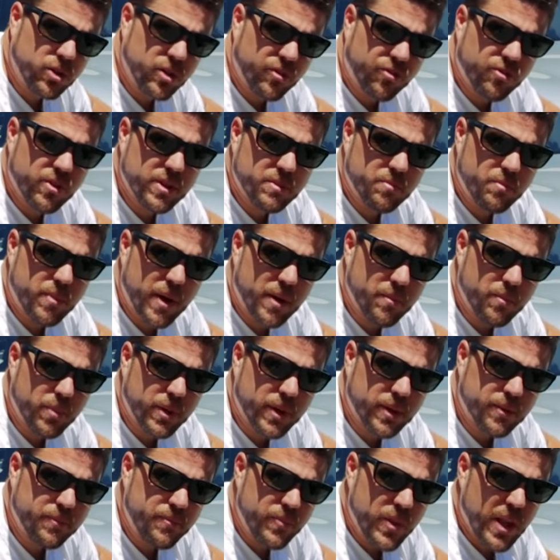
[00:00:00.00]
on the front
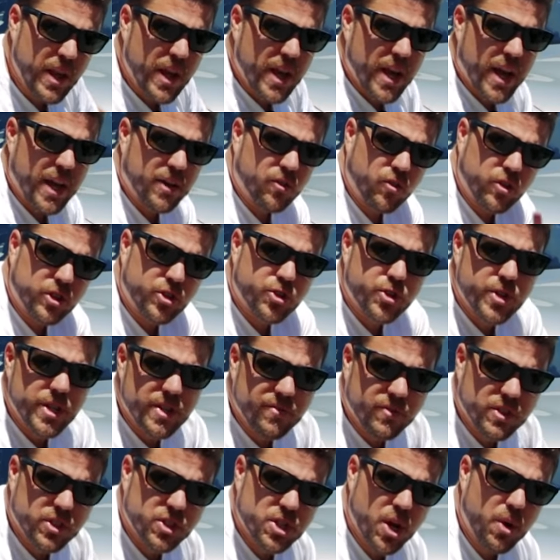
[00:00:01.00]
bumper and
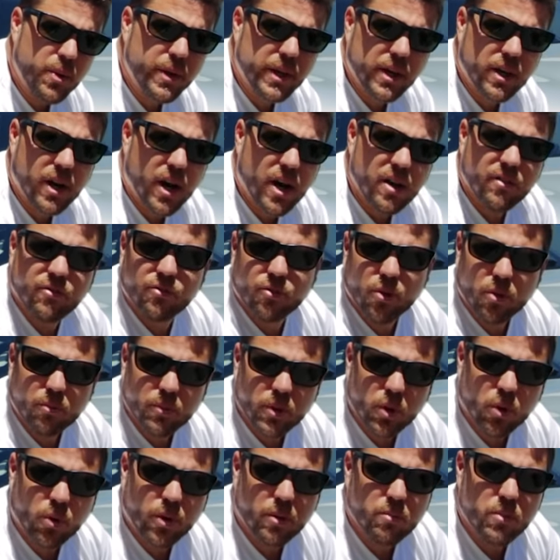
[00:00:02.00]
retrieve the towing eye from
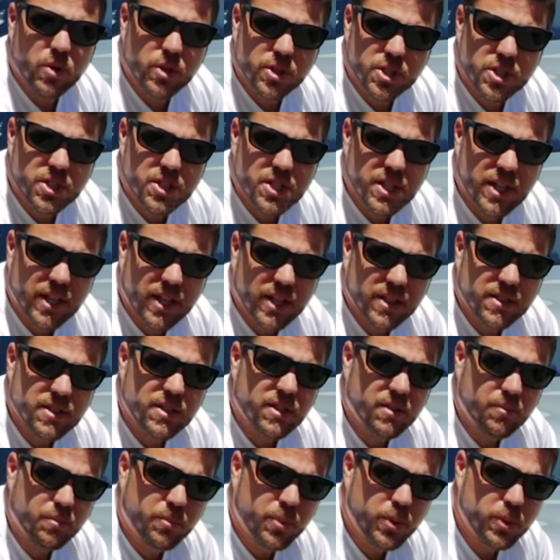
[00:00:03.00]
your emergency kit in
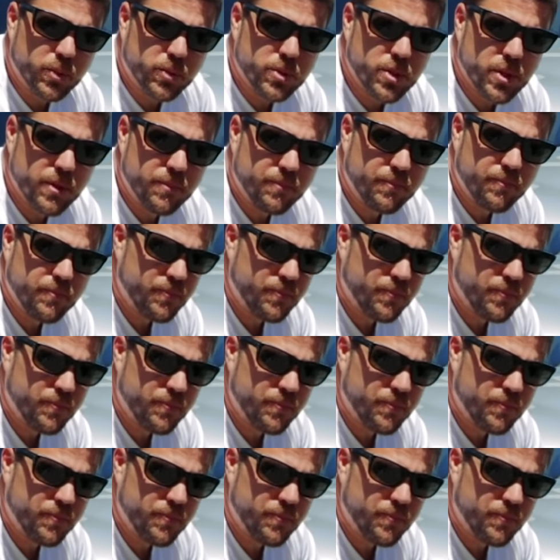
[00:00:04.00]
the boot.